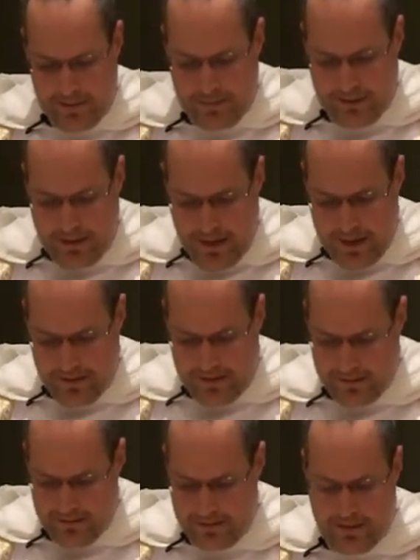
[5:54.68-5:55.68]
But
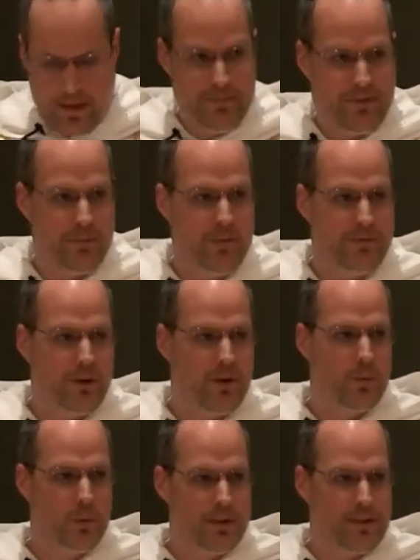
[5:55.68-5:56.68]
then come some of our
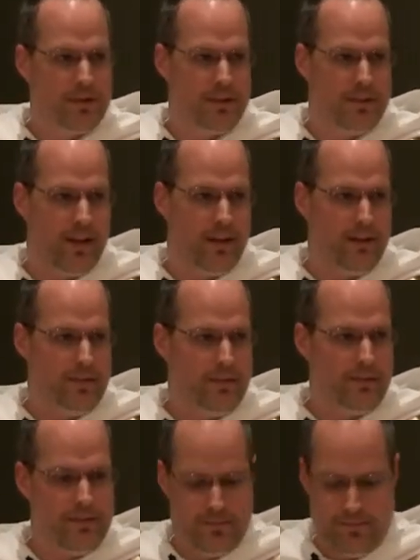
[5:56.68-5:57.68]
worst
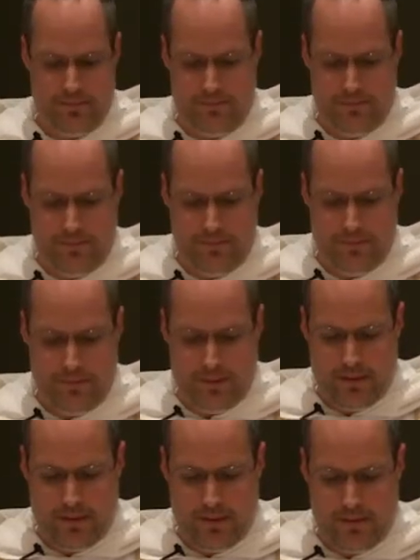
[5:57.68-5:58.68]
days.
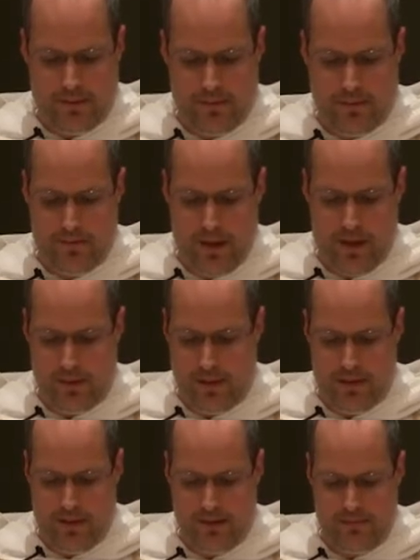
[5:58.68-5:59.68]
Some of
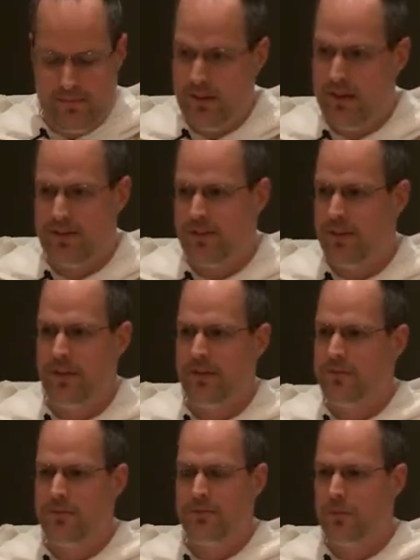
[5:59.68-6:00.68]
maybe a set
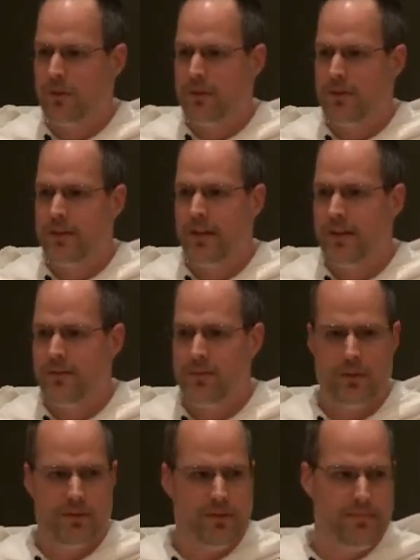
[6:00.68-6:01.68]
of worst days, a
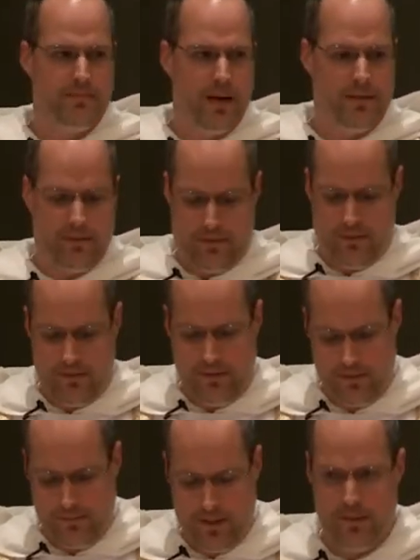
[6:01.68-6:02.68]
worst month,
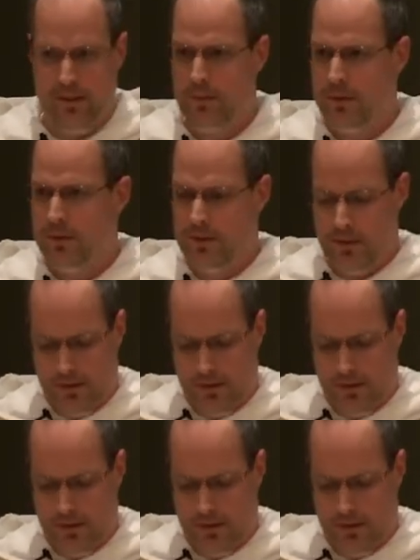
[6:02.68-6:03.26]
maybe a worst